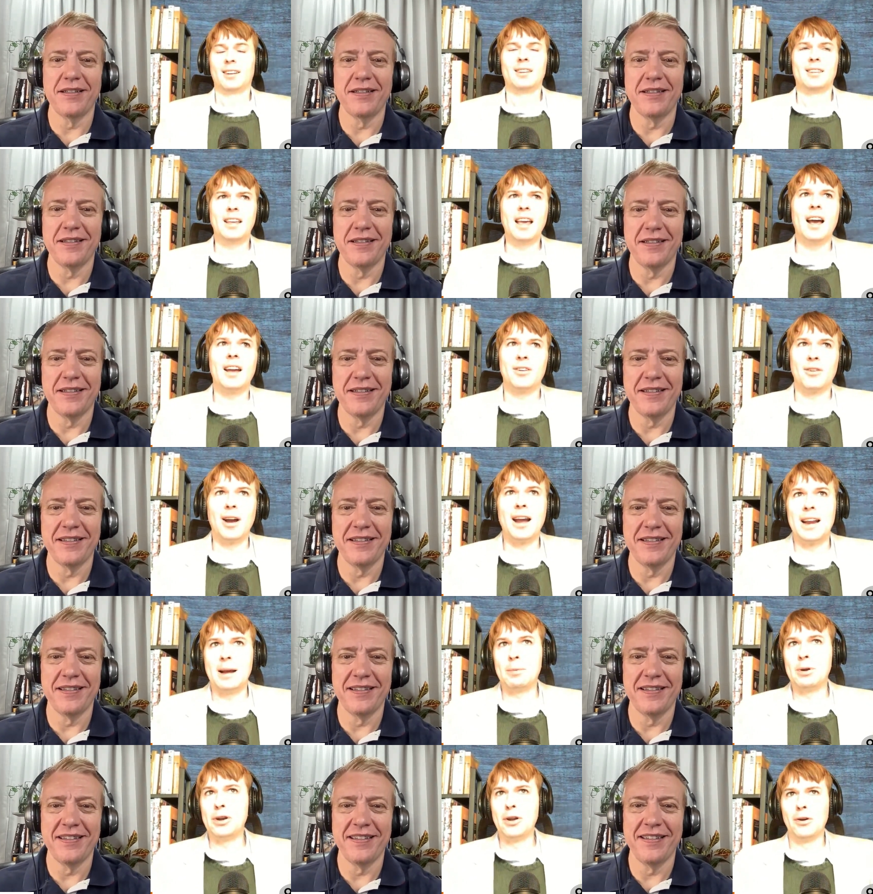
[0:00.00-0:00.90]
Speaker 1: Yeah, you're right.
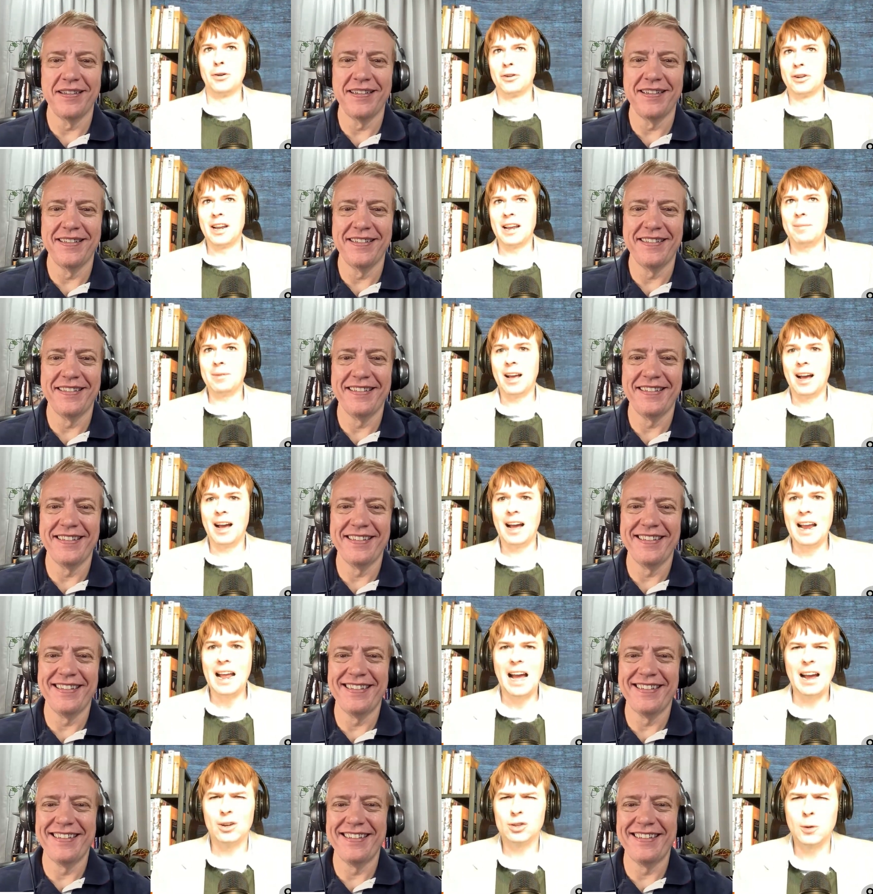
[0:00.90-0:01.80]
I'm a Notre Dame guy.
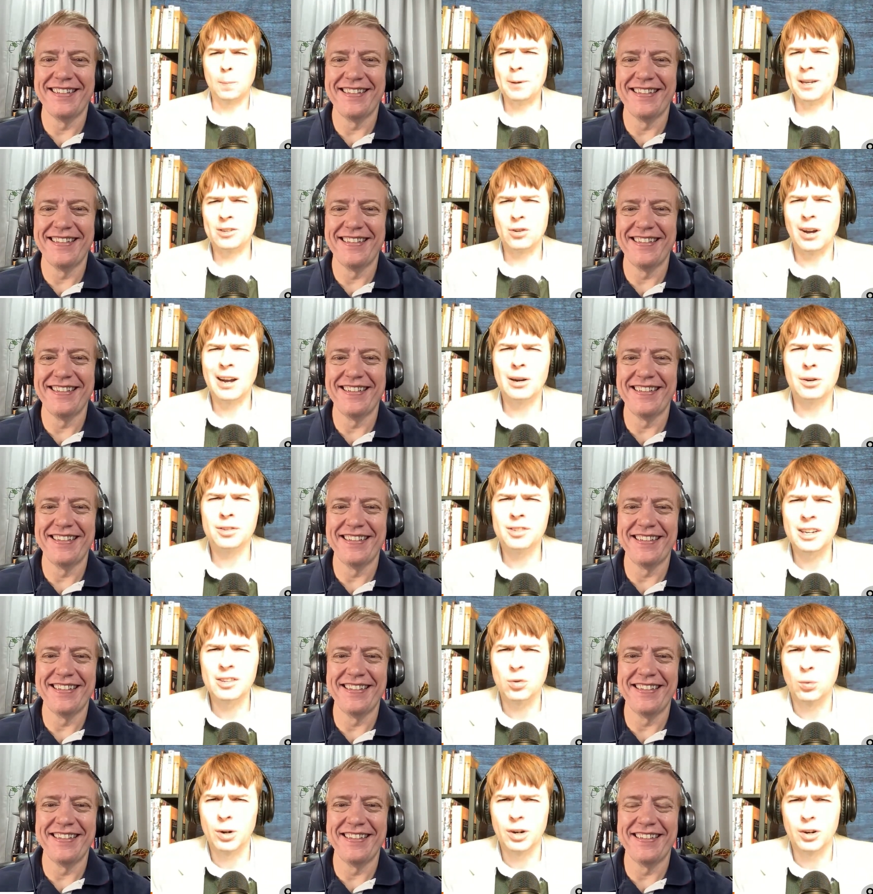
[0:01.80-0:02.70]
I also picked Ohio
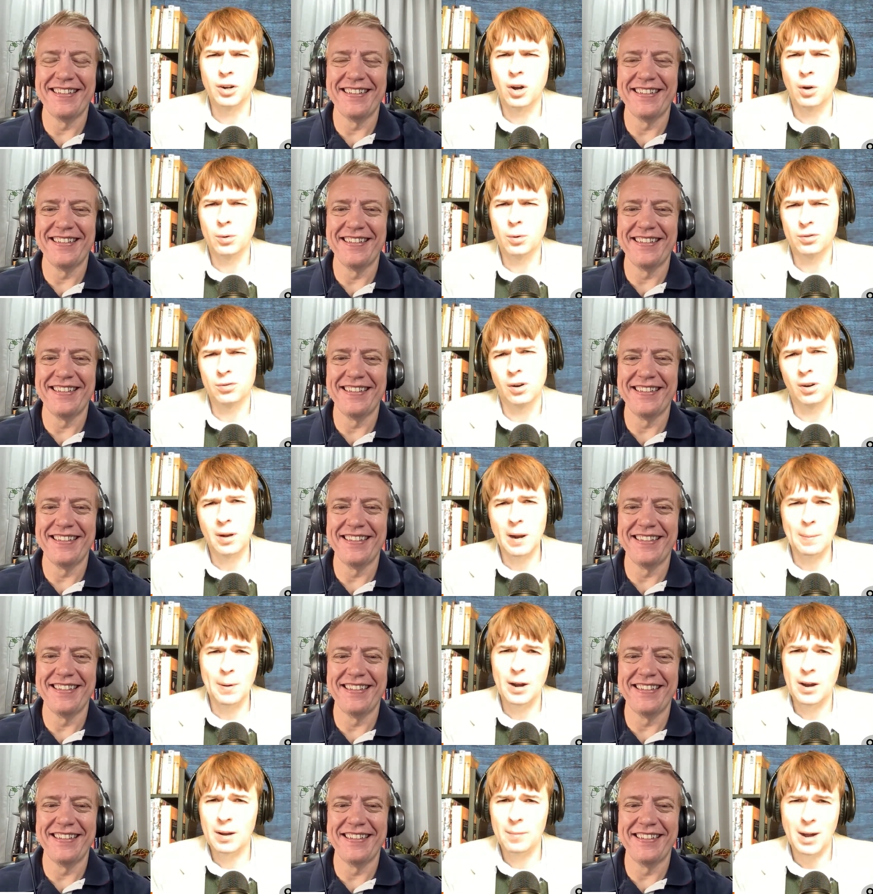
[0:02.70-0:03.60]
State to win it all. What's wrong? Am
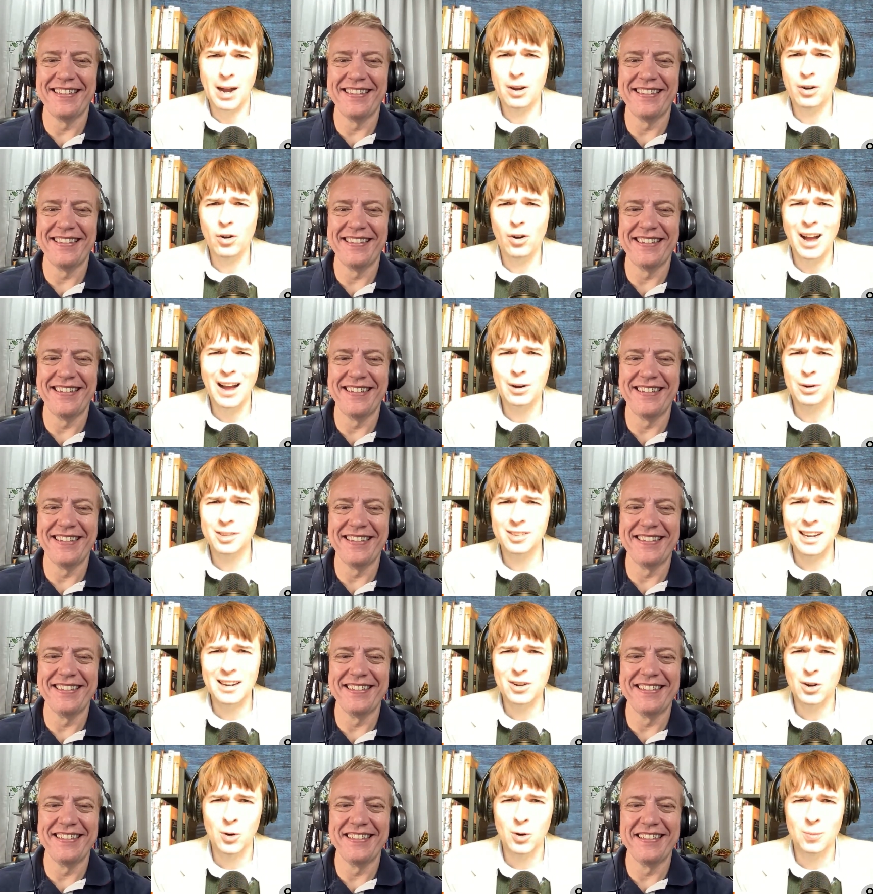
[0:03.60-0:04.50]
I an Ohio
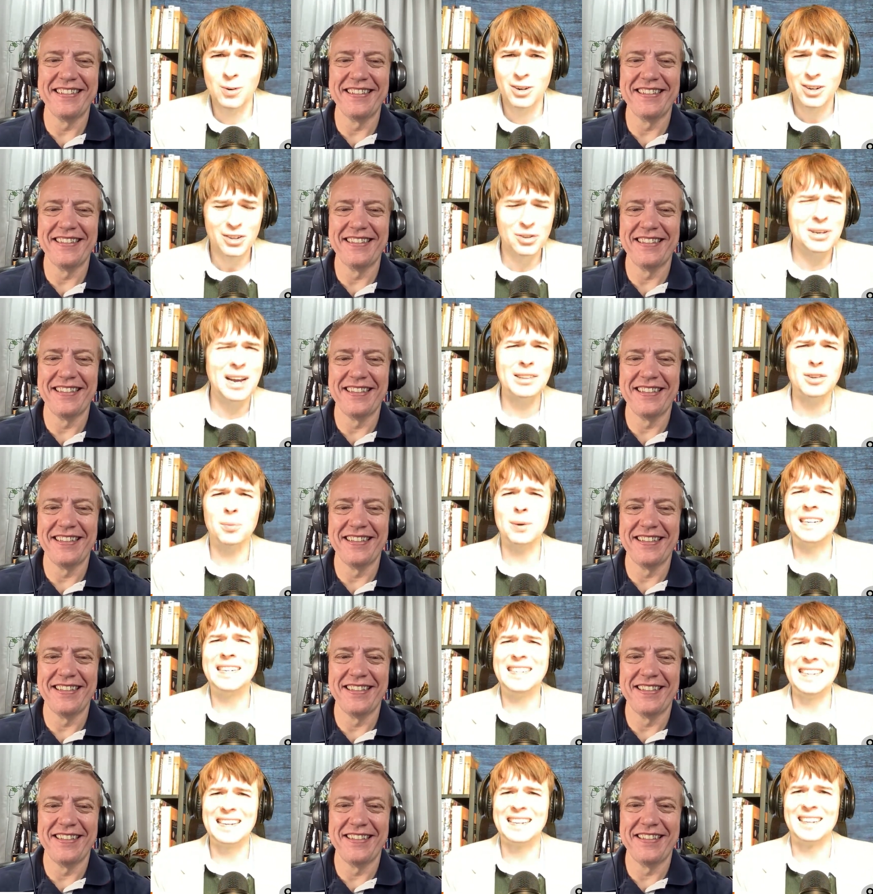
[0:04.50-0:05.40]
State homer? You guys are
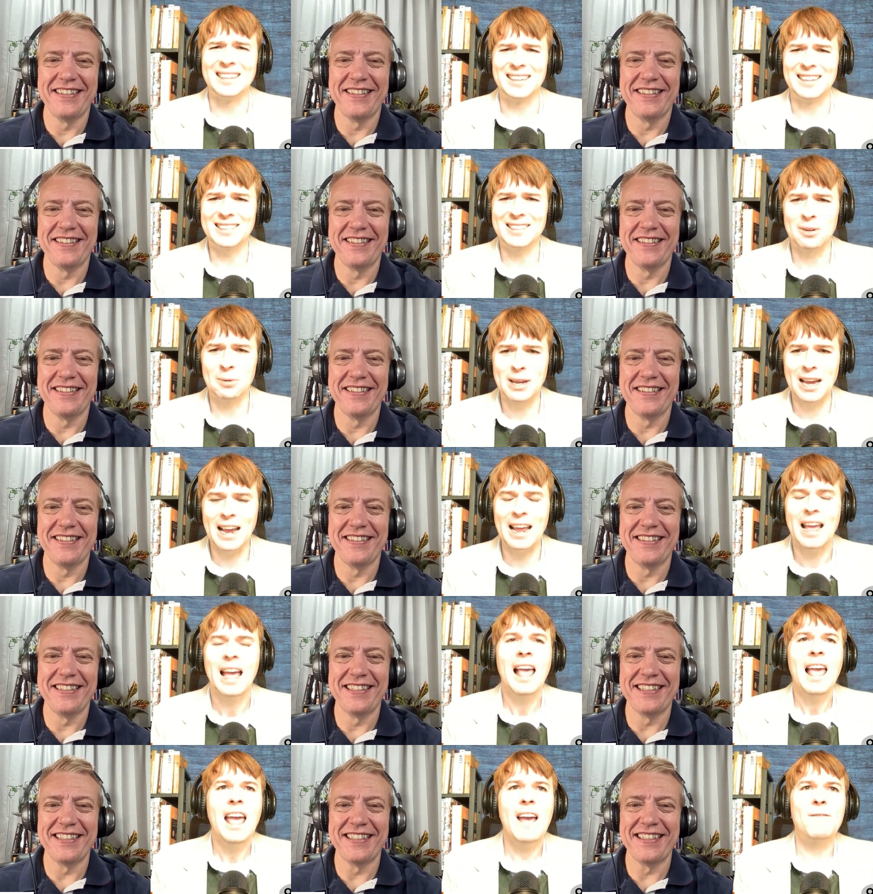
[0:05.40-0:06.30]
ridiculous, okay?
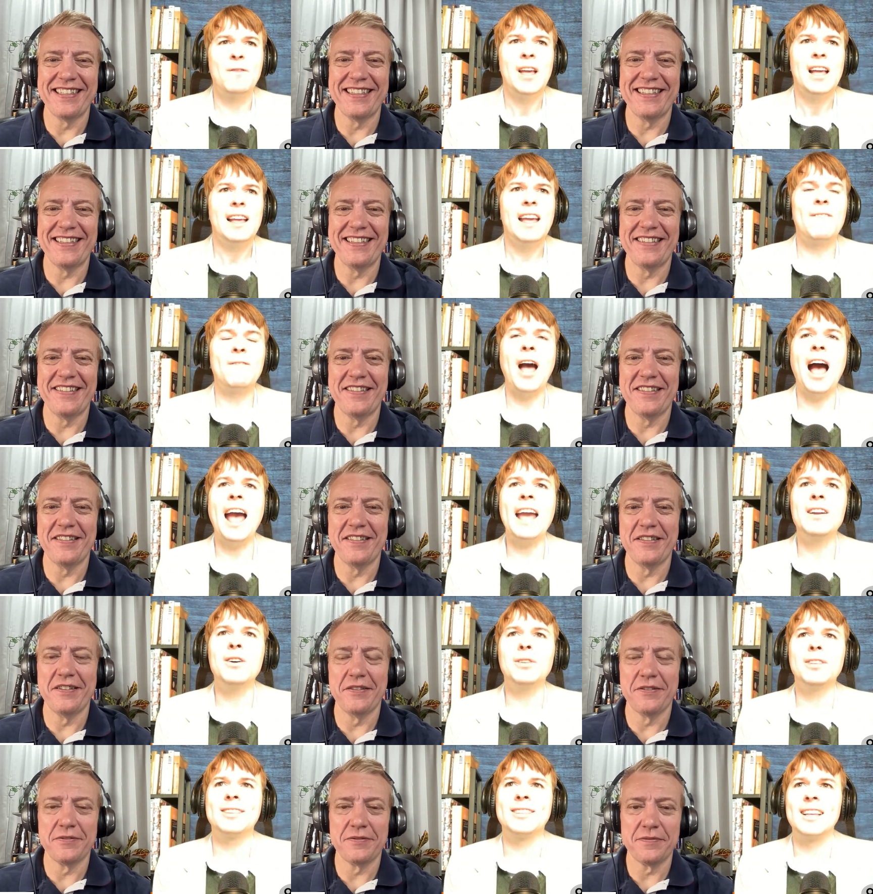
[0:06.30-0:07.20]
If I
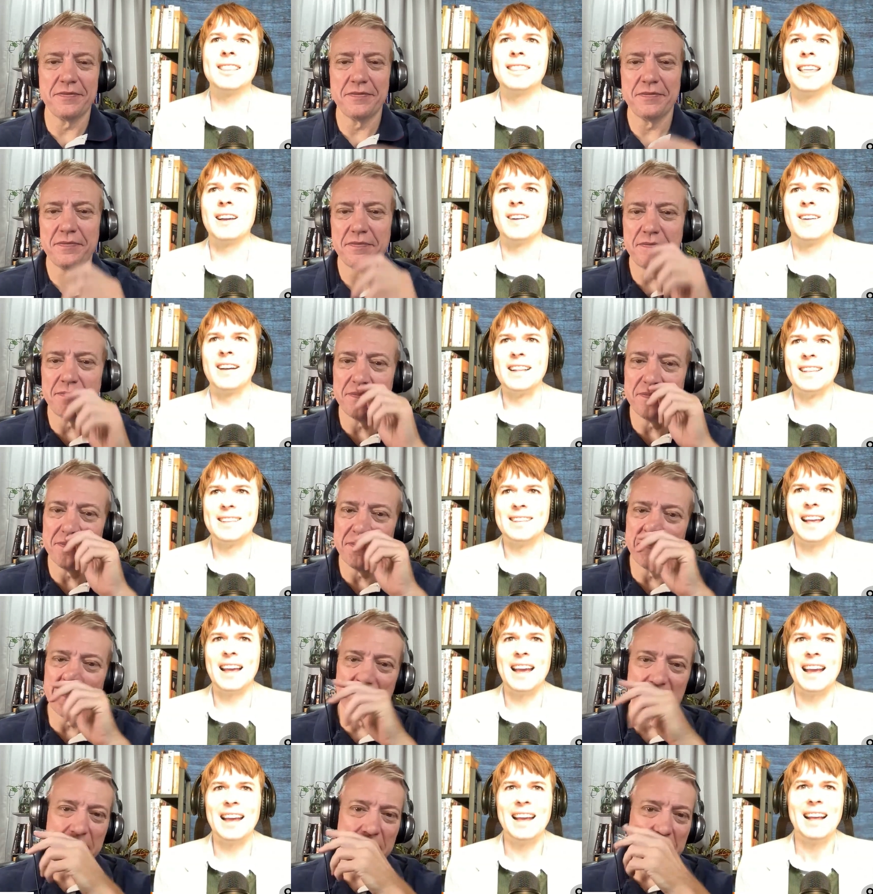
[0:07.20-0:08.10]
don't sit there and
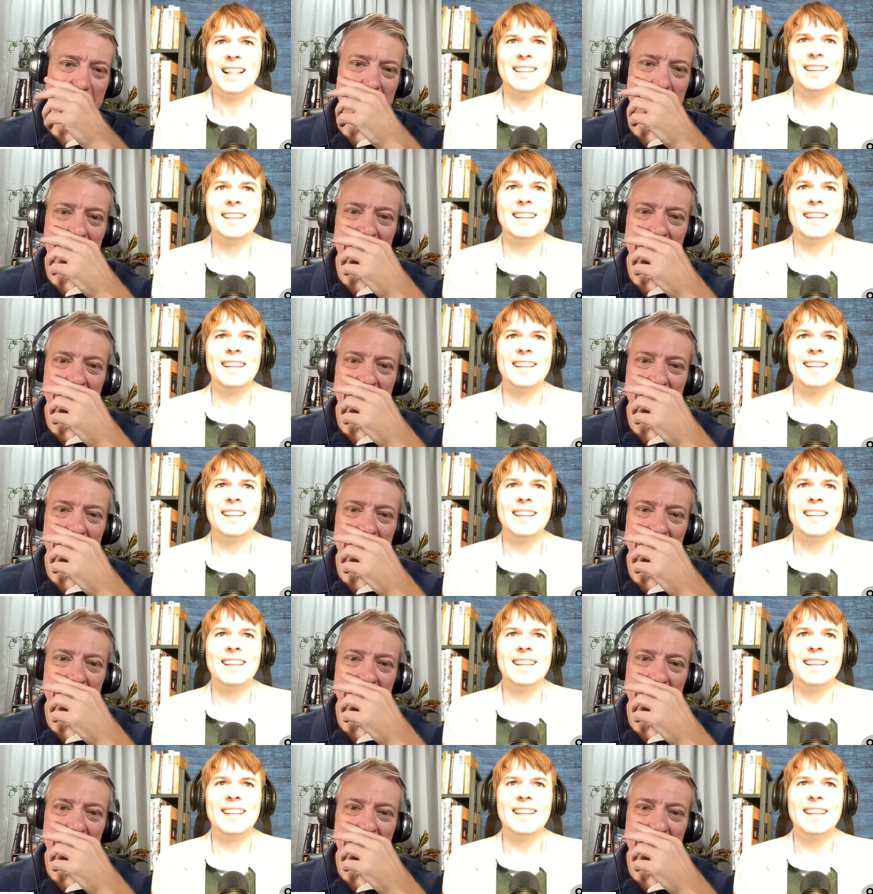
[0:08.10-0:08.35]
say,